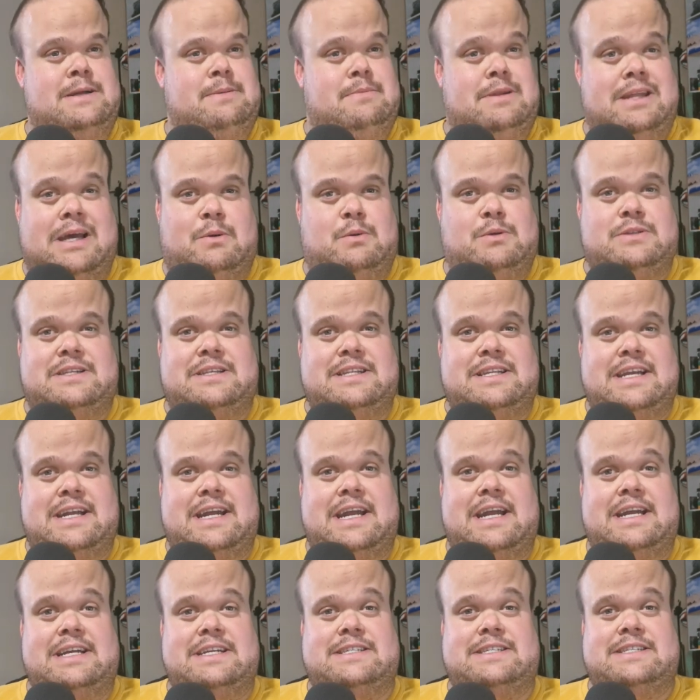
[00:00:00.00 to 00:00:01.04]
But that wasn't the
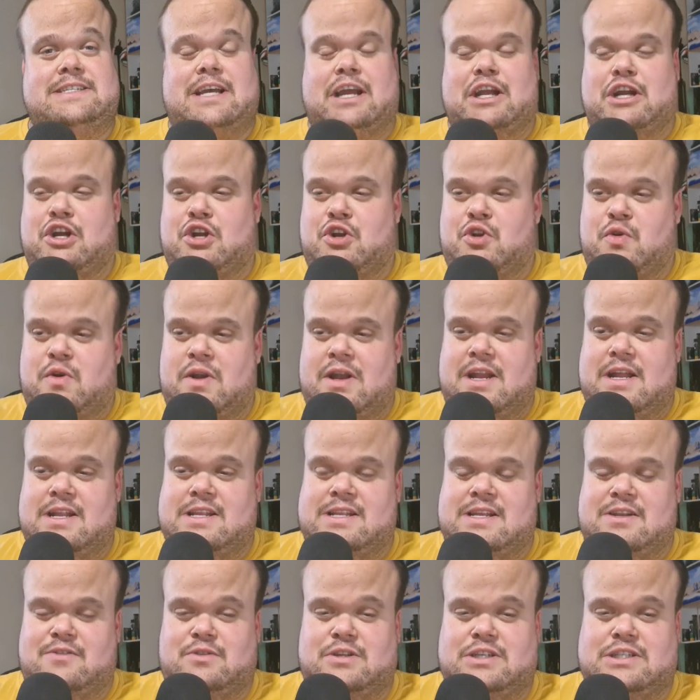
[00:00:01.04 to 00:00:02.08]
case.
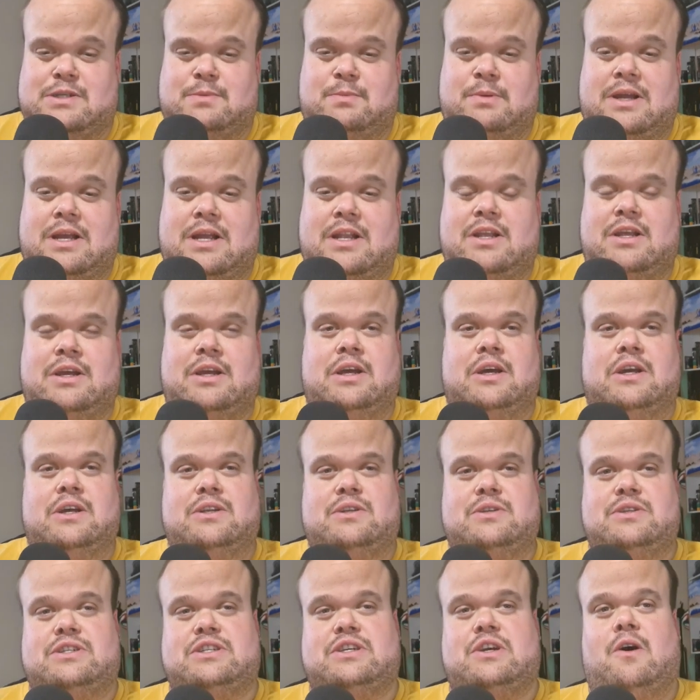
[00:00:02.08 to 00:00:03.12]
Credit and respect
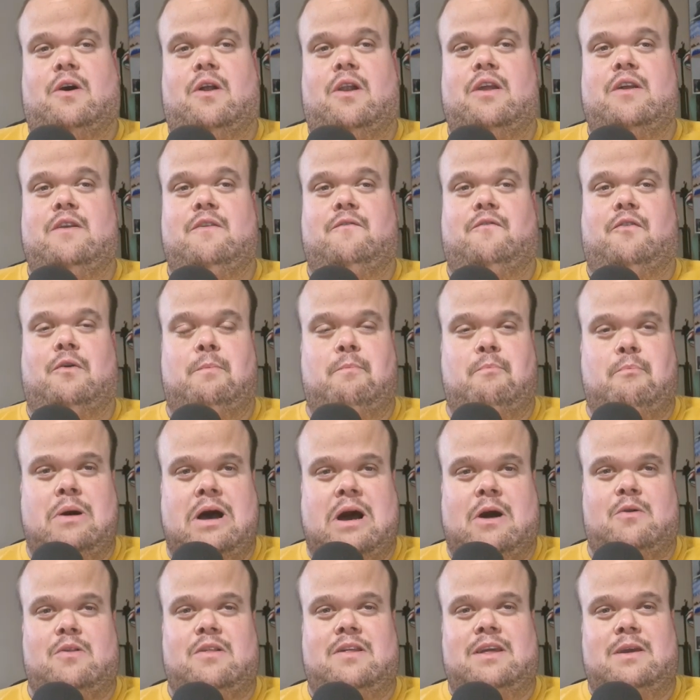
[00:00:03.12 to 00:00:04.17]
to Scotland for
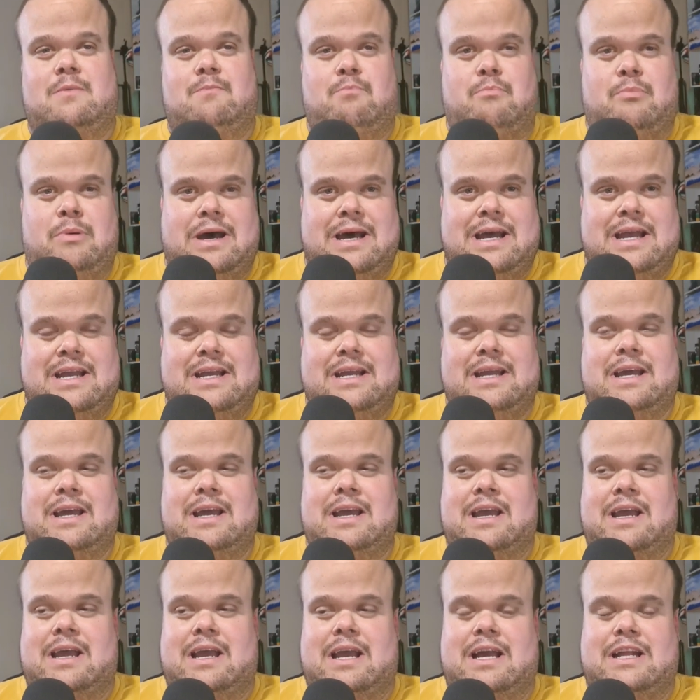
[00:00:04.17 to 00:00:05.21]
bouncing back
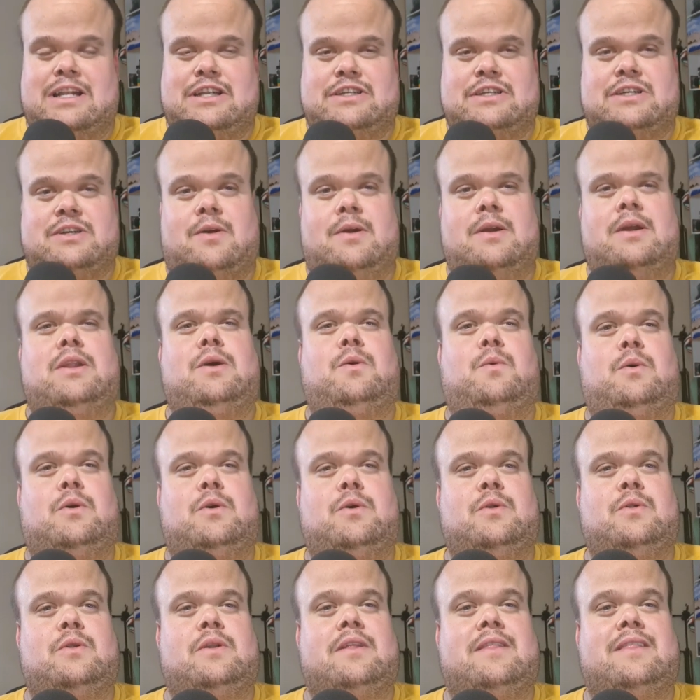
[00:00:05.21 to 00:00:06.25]
and showing the
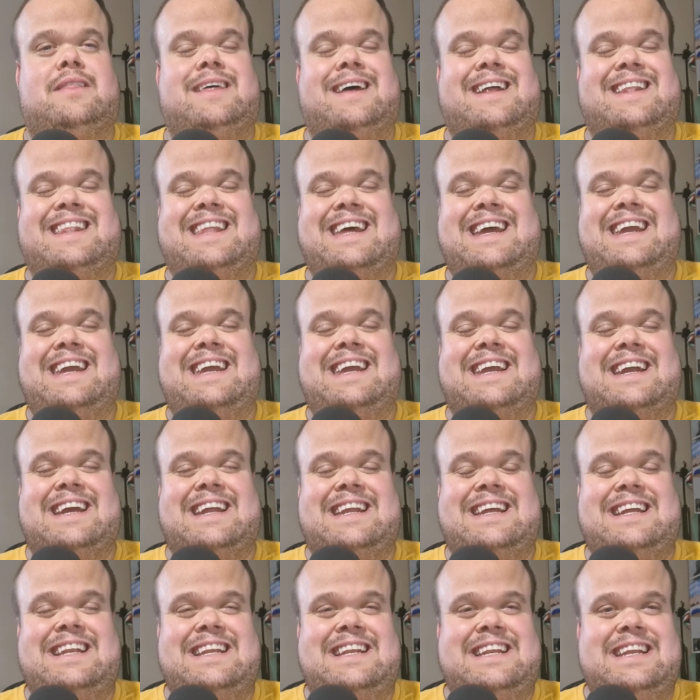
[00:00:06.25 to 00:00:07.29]
world that they
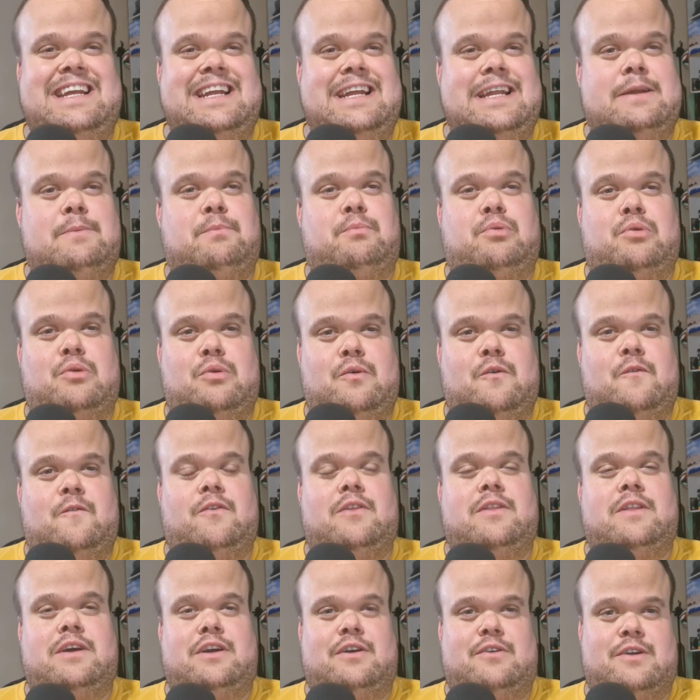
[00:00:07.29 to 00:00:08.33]
can indeed
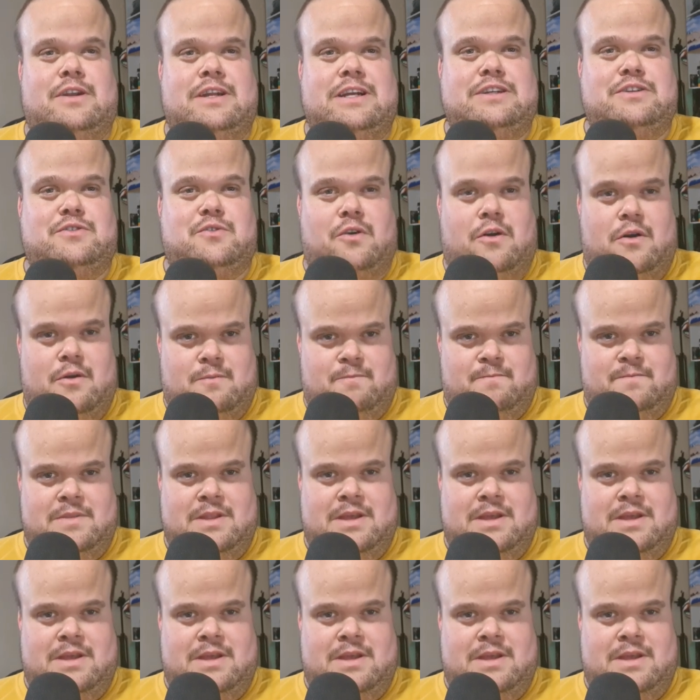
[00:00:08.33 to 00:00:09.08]
prove the critics wrong.